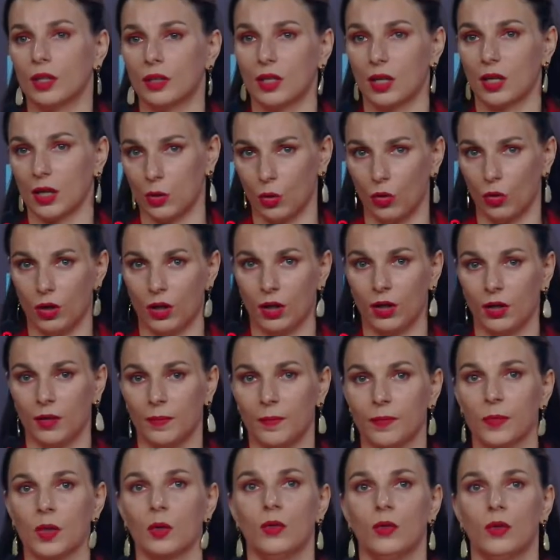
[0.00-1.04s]
who,
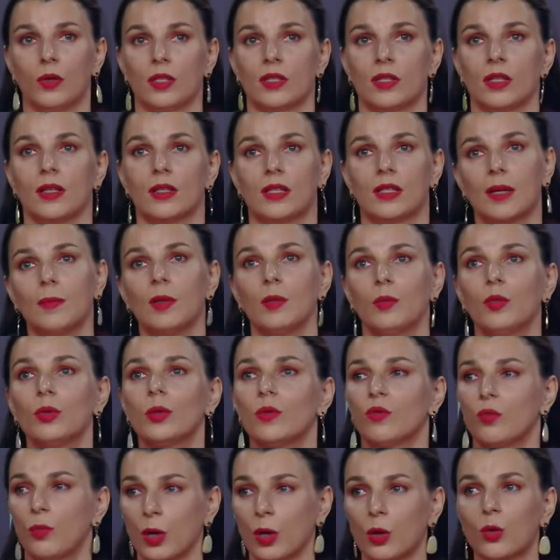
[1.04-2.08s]
who do not have
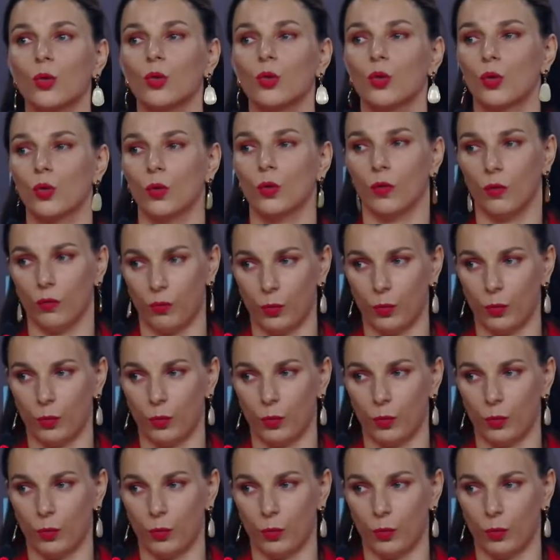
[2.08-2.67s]
parents, who